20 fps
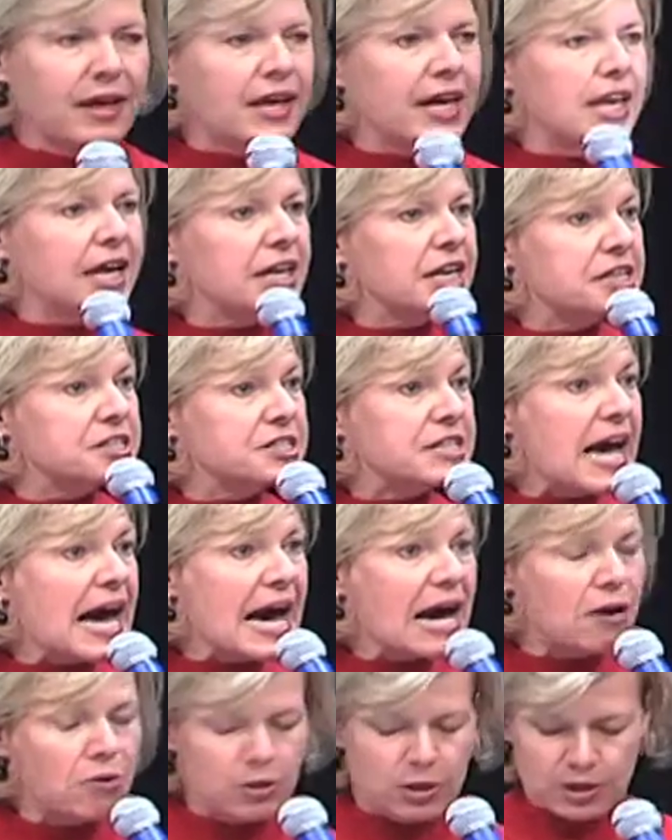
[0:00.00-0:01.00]
It is
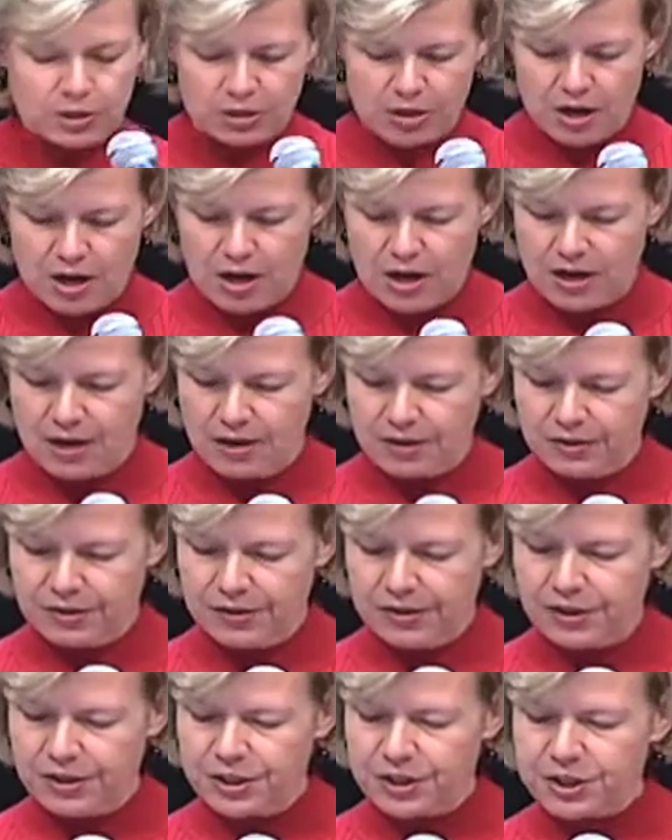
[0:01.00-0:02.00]
our call
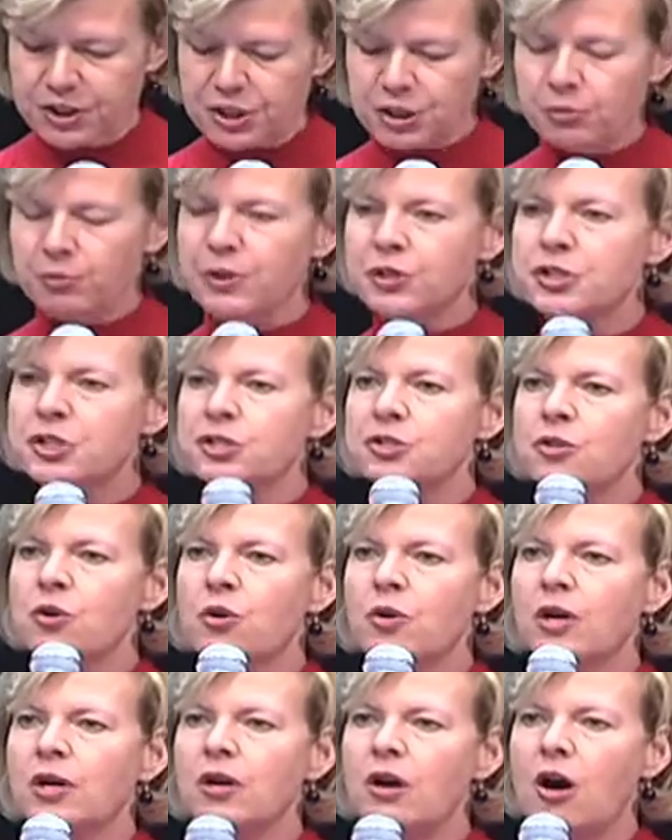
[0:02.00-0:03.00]
to
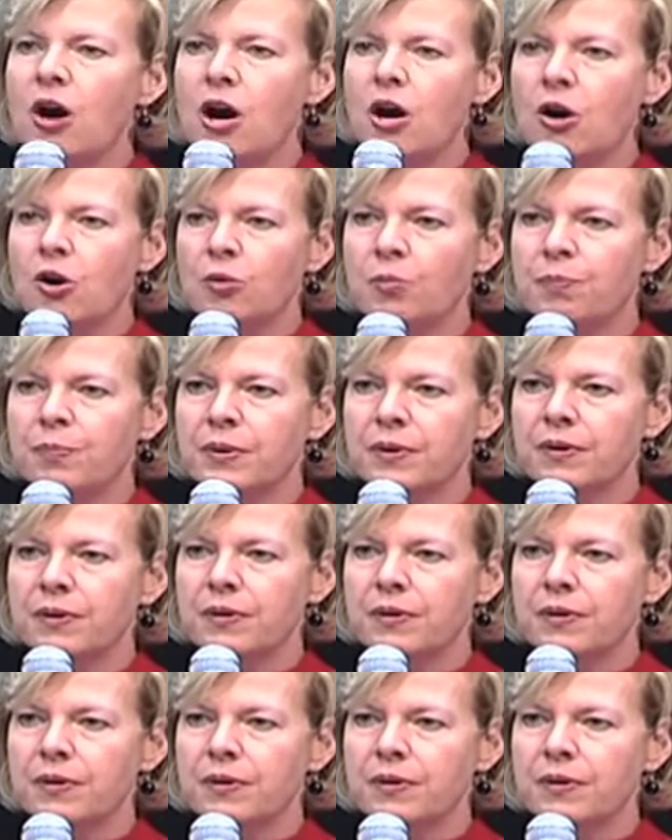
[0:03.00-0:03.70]
restore hope